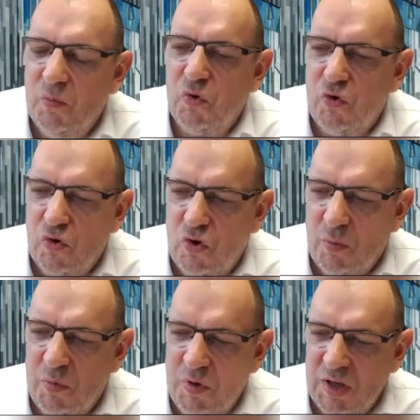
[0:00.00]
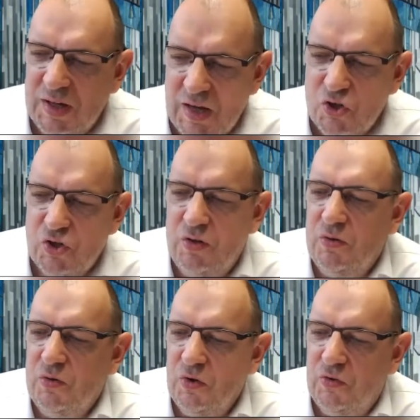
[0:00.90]
communication
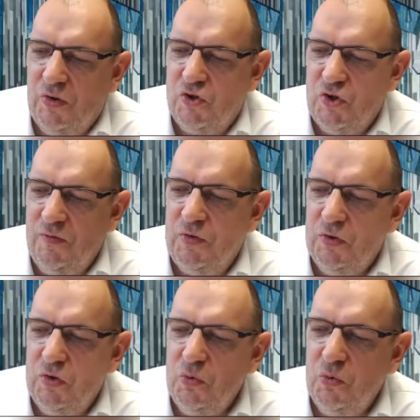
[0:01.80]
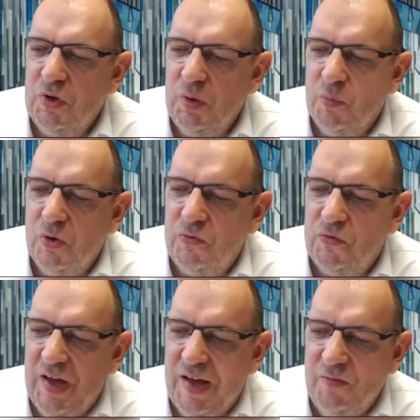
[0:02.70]
research institute in a broad
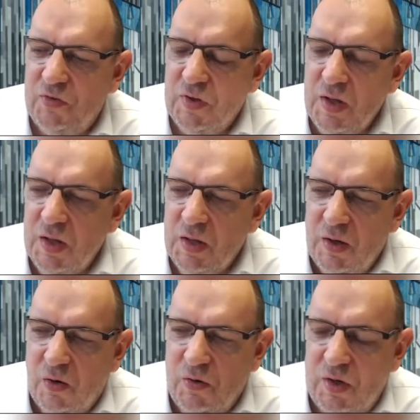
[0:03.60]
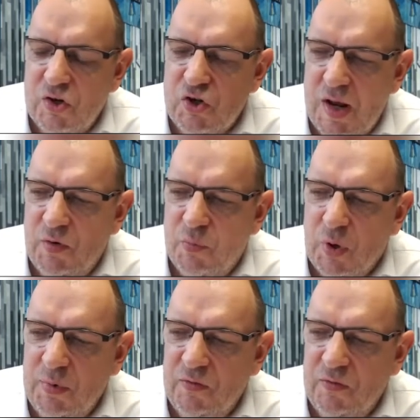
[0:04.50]
sense, on international level,
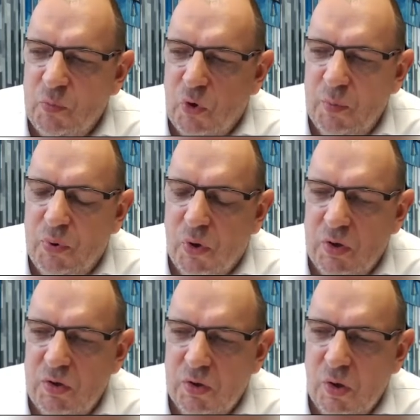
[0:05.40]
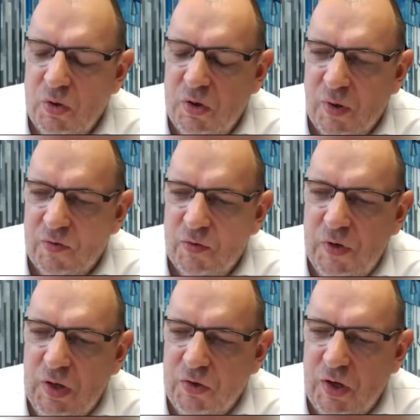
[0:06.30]
probably it's more important to go to other
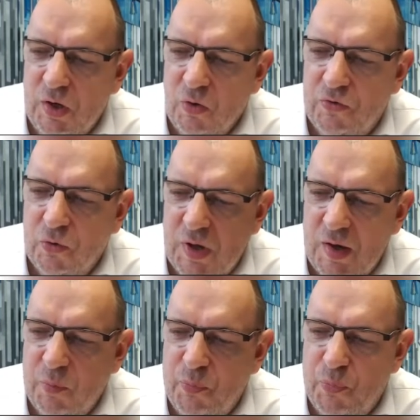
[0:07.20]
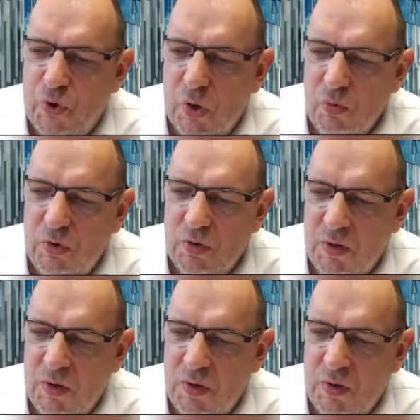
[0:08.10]
fields and also to have a broader